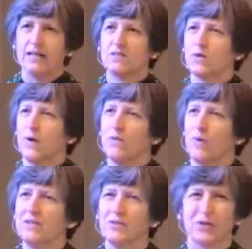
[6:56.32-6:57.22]
And so I
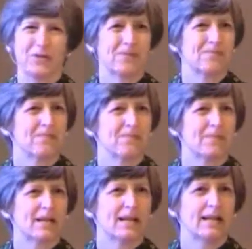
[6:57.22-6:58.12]
wonder
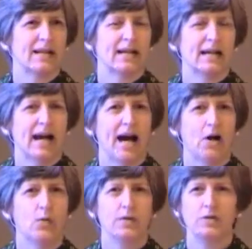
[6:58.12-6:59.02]

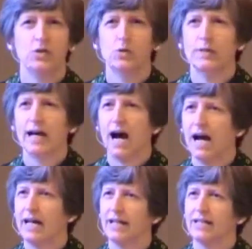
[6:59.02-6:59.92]
how will you and
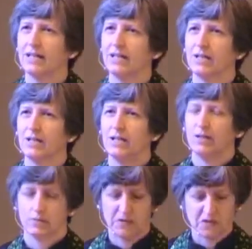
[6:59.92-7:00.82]
I
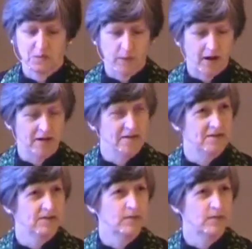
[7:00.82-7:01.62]
respond